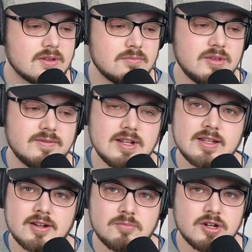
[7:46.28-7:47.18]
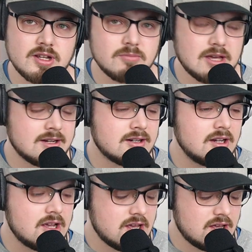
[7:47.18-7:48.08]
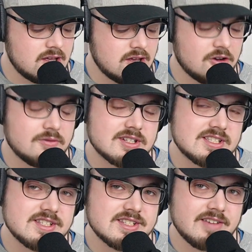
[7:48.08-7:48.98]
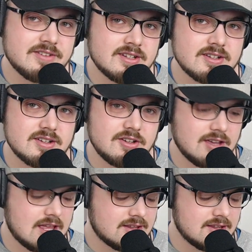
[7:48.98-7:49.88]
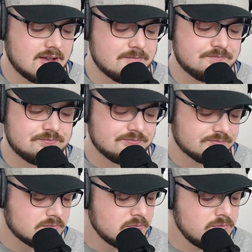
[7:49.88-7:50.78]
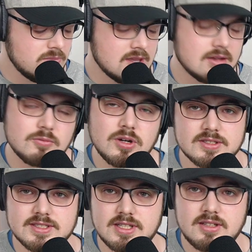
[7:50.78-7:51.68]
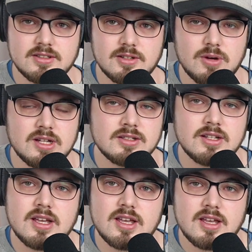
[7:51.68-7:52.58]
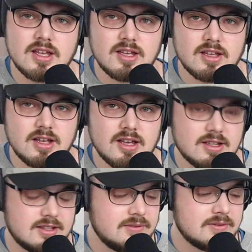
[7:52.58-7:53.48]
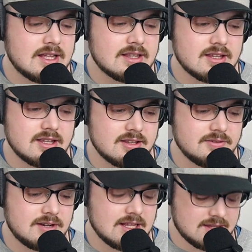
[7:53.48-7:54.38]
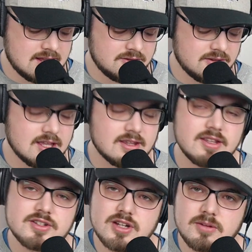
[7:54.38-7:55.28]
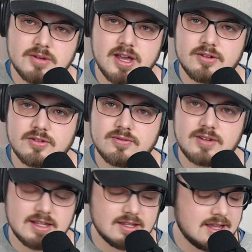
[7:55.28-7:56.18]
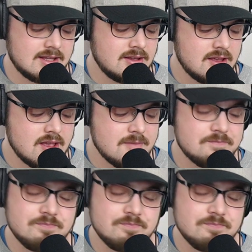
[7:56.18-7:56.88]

B flat harmonic minor over C7, you get well, C, the 1, D flat, the flat 9, you get sharp 9 or flat 10,